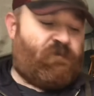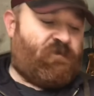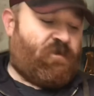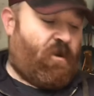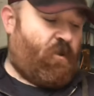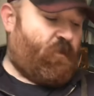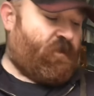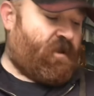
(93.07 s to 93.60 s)

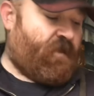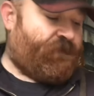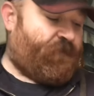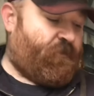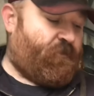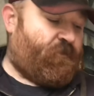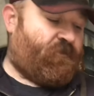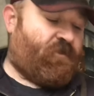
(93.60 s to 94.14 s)
So without
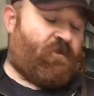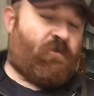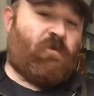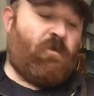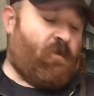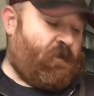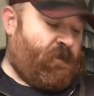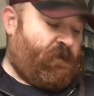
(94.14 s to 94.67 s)
further ado,
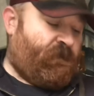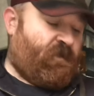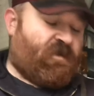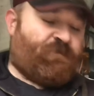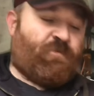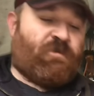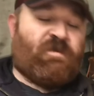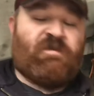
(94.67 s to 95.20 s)
let's
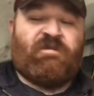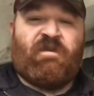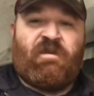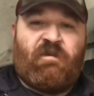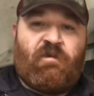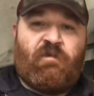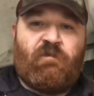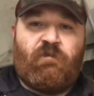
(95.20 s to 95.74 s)
put this
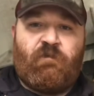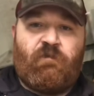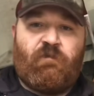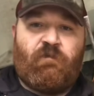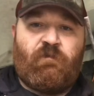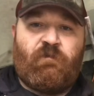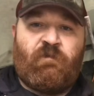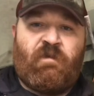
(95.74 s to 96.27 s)
in
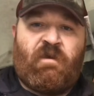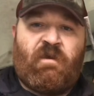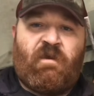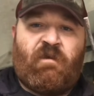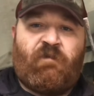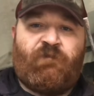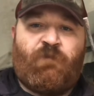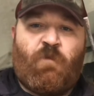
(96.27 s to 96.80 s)

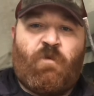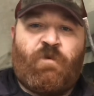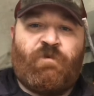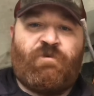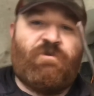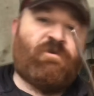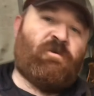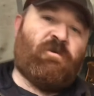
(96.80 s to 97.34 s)
the
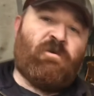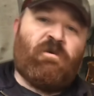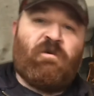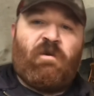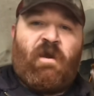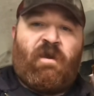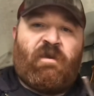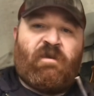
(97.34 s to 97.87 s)
forge
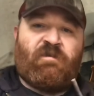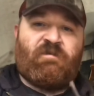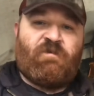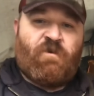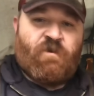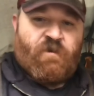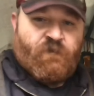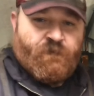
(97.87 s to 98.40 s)
and get started.